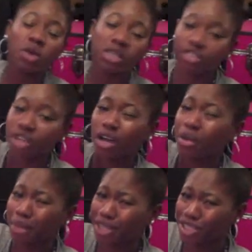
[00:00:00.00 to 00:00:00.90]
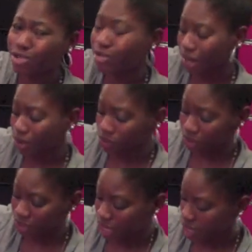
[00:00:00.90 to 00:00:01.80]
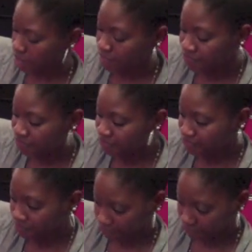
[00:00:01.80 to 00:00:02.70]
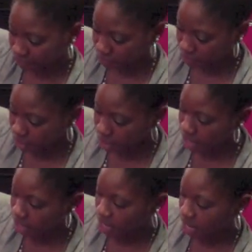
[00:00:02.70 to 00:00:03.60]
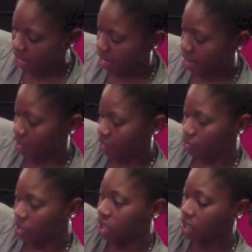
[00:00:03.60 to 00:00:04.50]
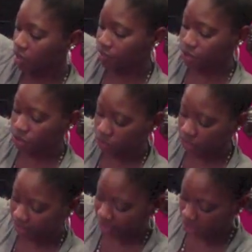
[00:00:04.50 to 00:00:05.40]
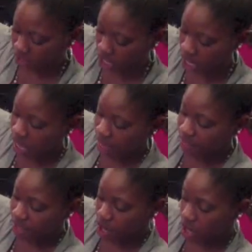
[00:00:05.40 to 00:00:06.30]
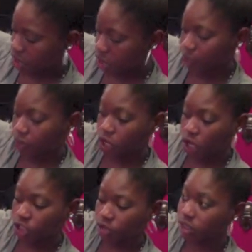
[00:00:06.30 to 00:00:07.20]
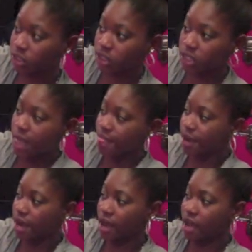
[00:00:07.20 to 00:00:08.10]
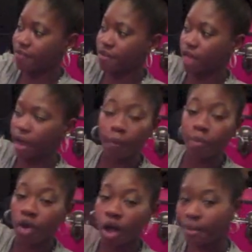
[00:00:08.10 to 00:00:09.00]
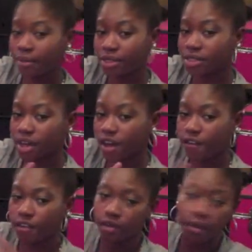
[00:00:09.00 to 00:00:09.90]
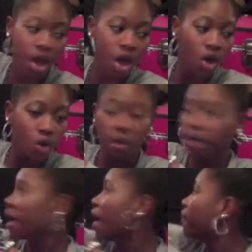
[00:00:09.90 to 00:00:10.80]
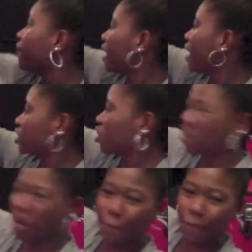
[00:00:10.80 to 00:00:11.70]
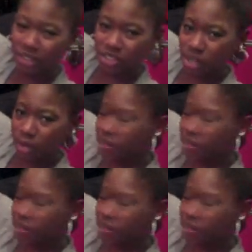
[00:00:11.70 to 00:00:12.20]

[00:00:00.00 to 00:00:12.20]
because they're not going to be too tangled in here. And I have a few earrings in here that are the larger ones that I got for like prom and stuff and whatnot that I don't want bunched up